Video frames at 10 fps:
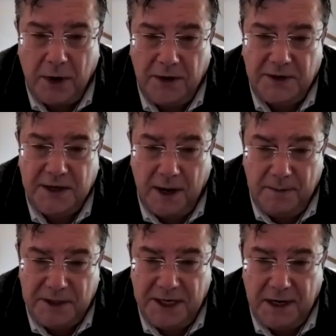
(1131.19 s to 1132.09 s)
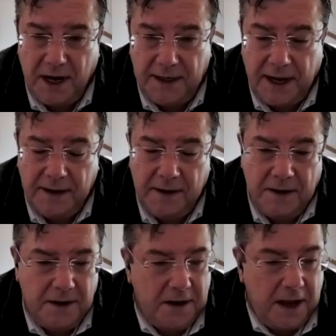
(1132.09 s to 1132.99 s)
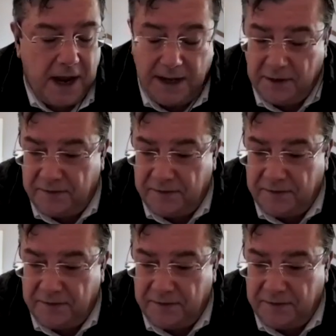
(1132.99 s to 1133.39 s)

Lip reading: a prototype machine like that.